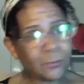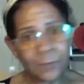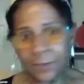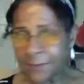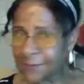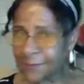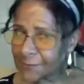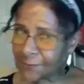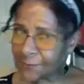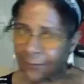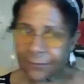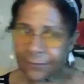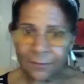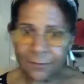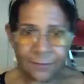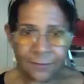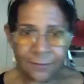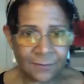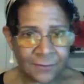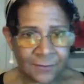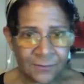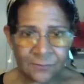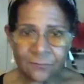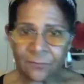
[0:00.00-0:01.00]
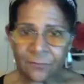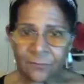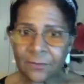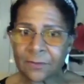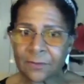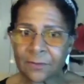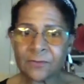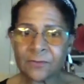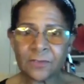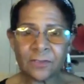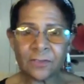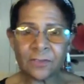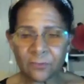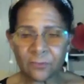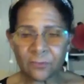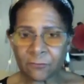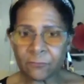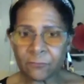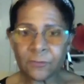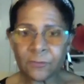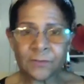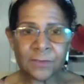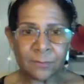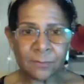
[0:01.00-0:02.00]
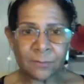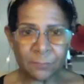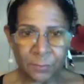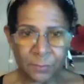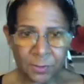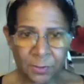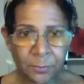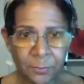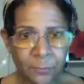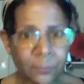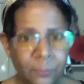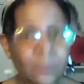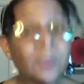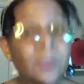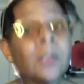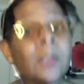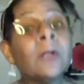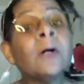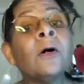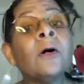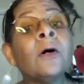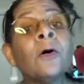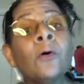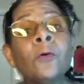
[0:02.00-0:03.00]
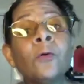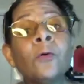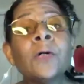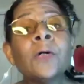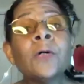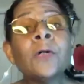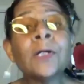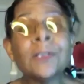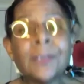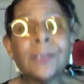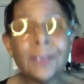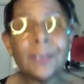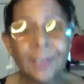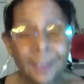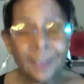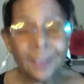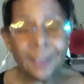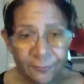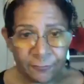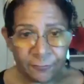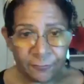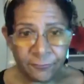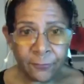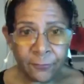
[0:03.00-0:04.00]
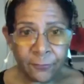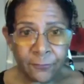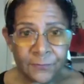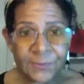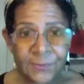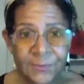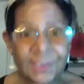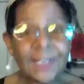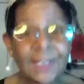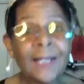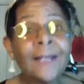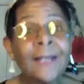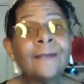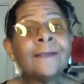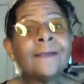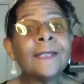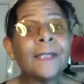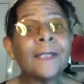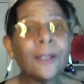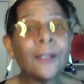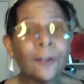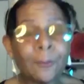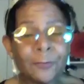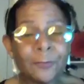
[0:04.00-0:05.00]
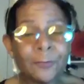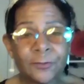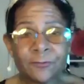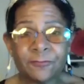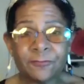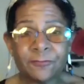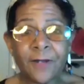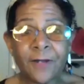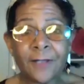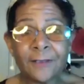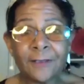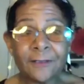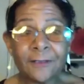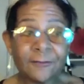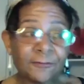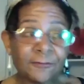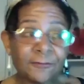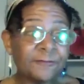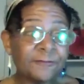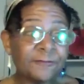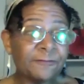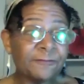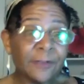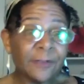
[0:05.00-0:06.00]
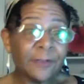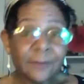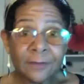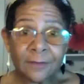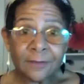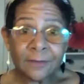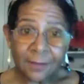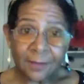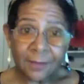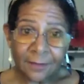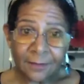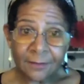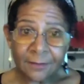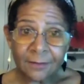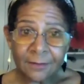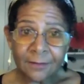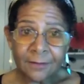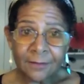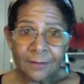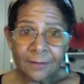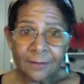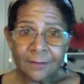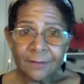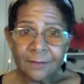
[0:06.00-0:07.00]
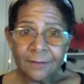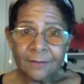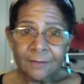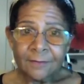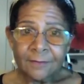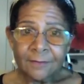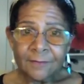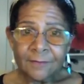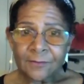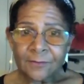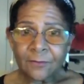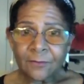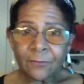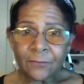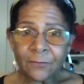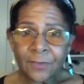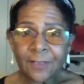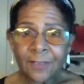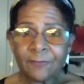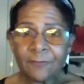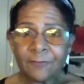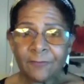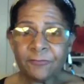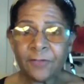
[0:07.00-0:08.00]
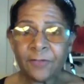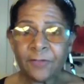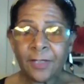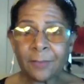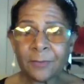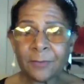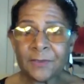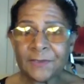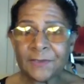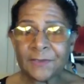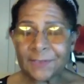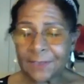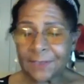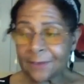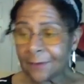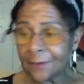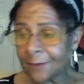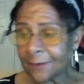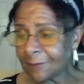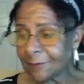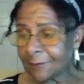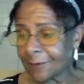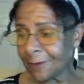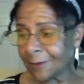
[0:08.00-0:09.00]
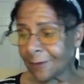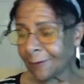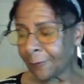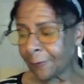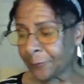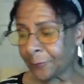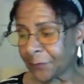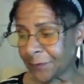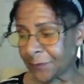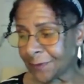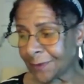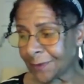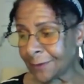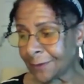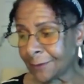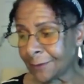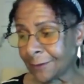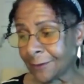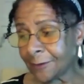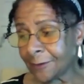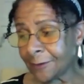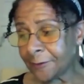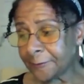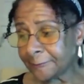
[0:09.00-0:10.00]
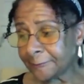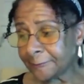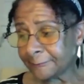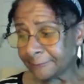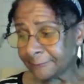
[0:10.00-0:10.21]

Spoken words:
and started this organization with some people who connect folks, and they help to find the funding so that families can get the help that they need.